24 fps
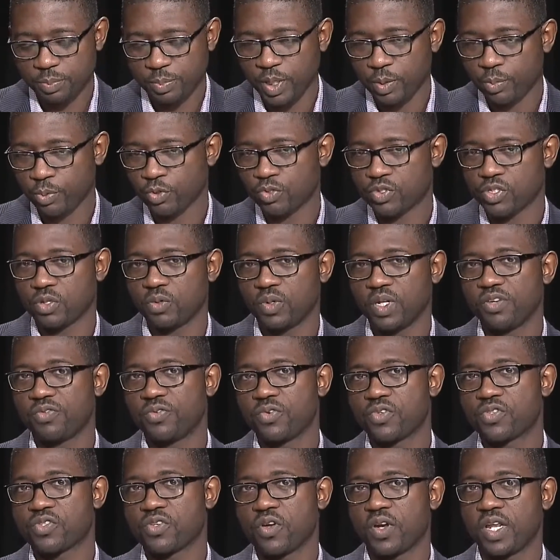people are told if
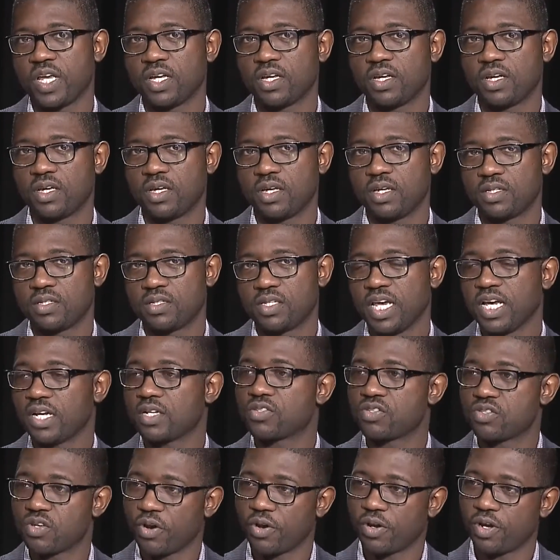you're starting a tech
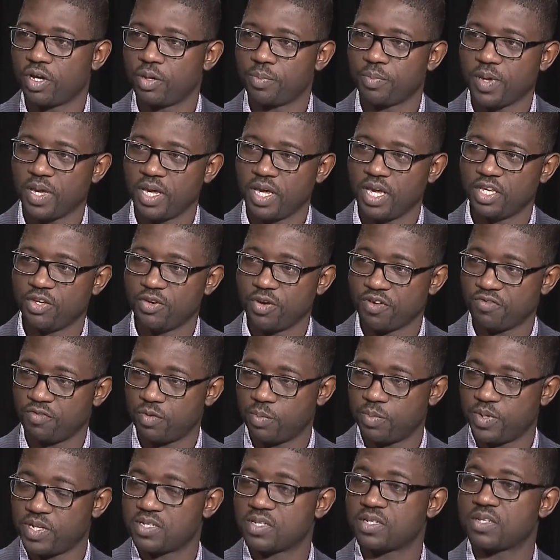startup and you have a
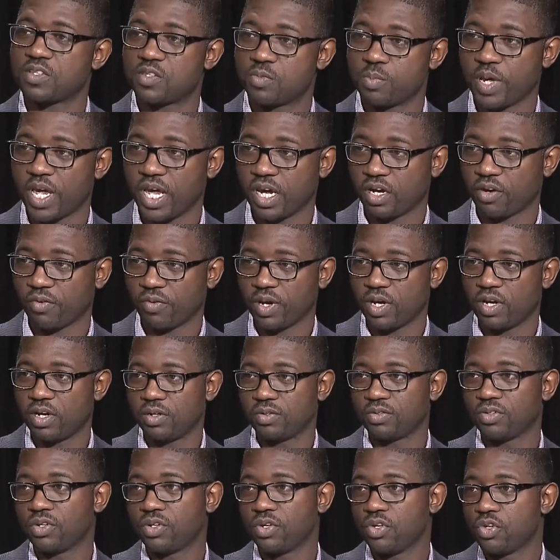business
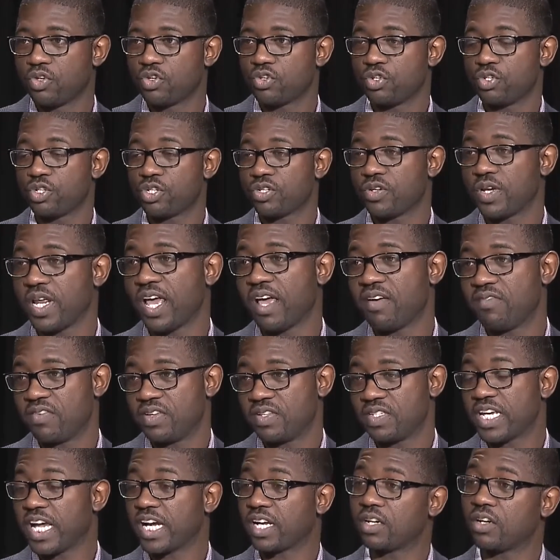background, you should have a
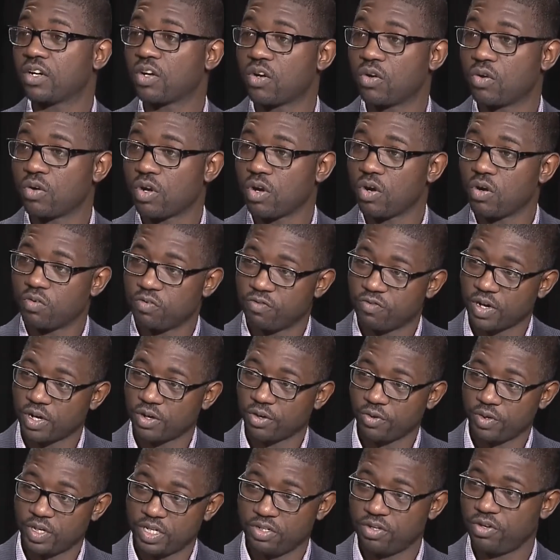technical
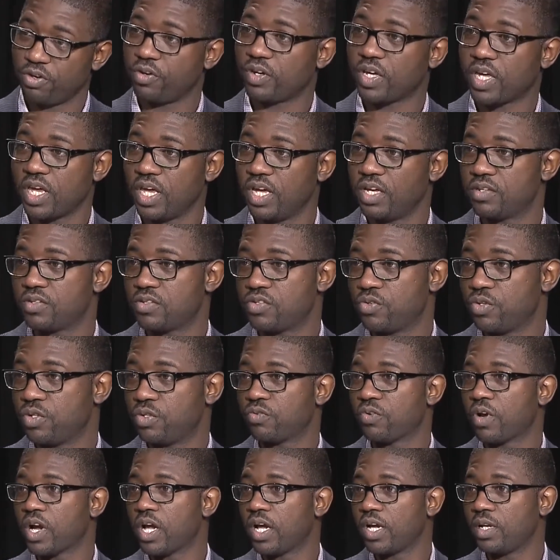co-founder. In your case, you and
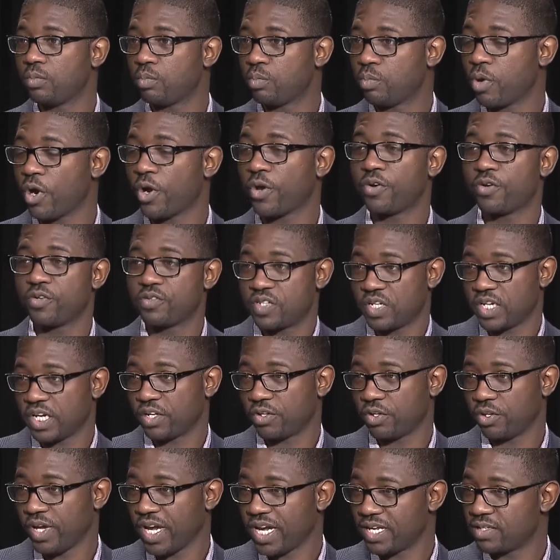Ryan partnered
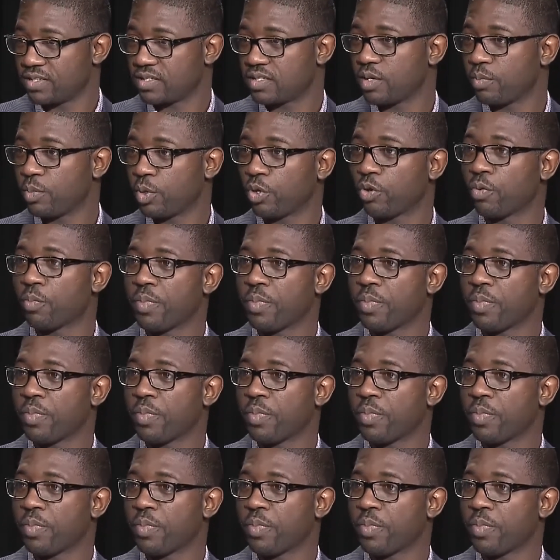together. You had similar